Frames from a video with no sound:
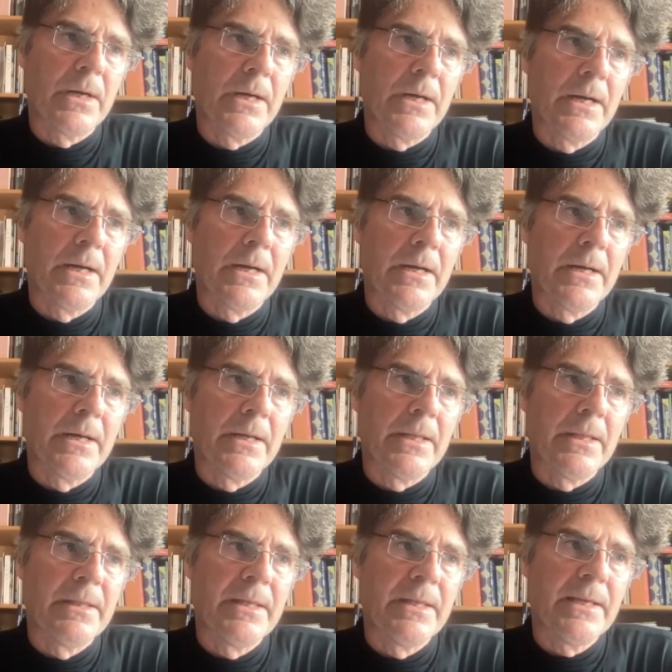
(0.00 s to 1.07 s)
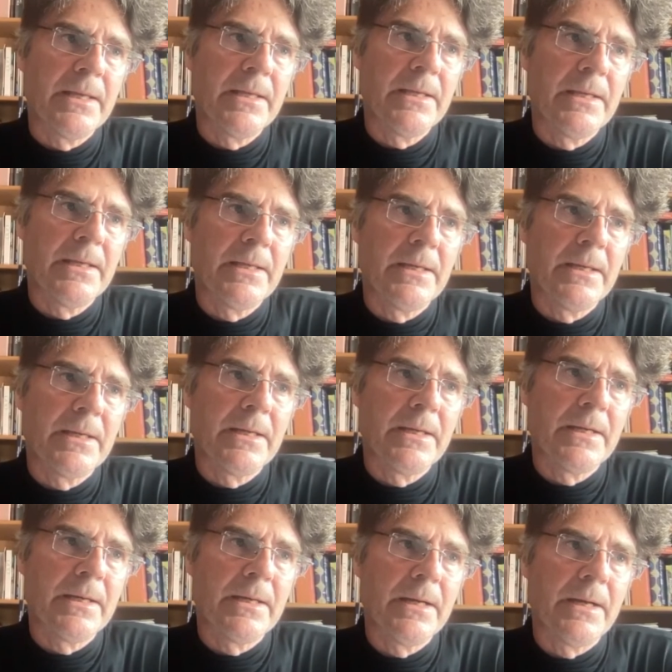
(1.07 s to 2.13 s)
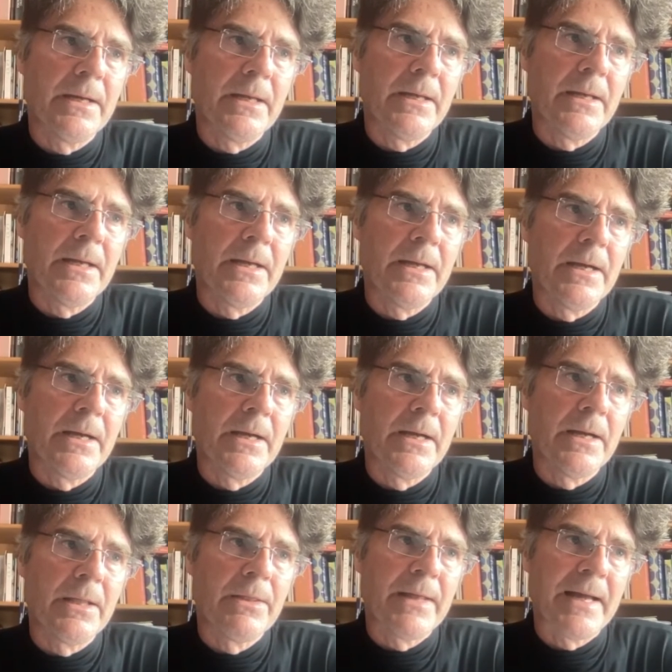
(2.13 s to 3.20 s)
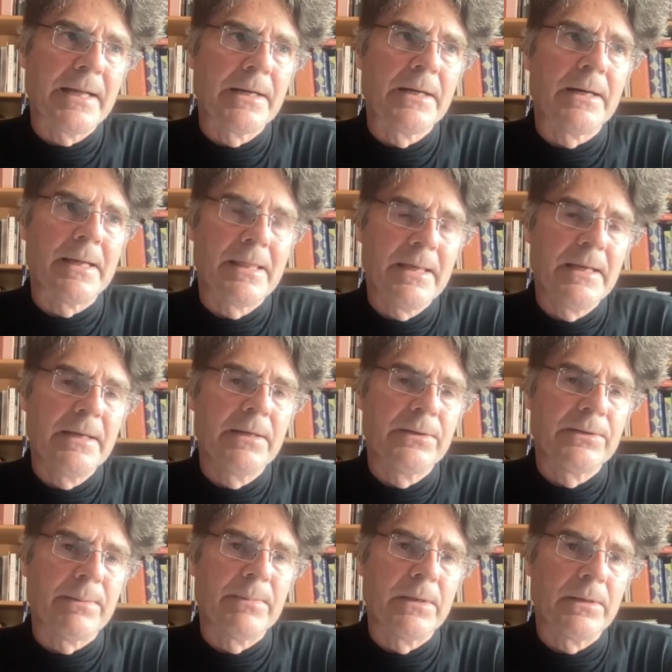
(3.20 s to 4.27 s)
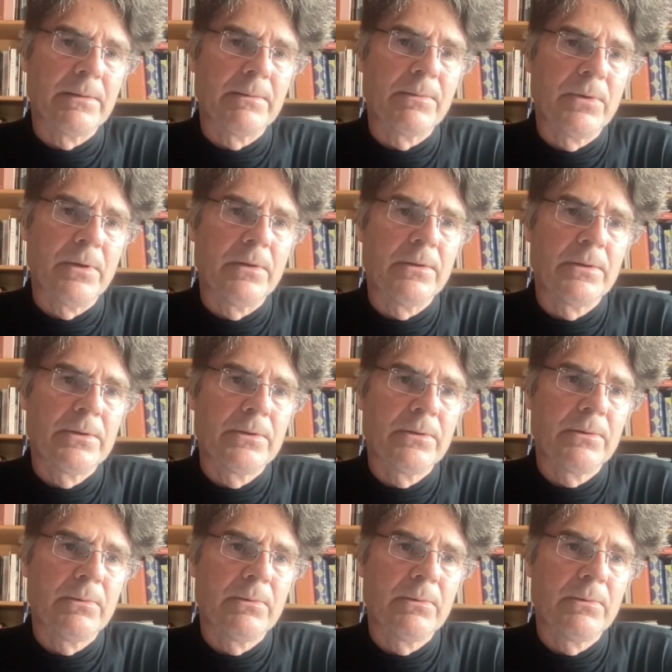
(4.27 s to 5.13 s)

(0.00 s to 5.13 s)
uh, the uh, that, I think, is something that,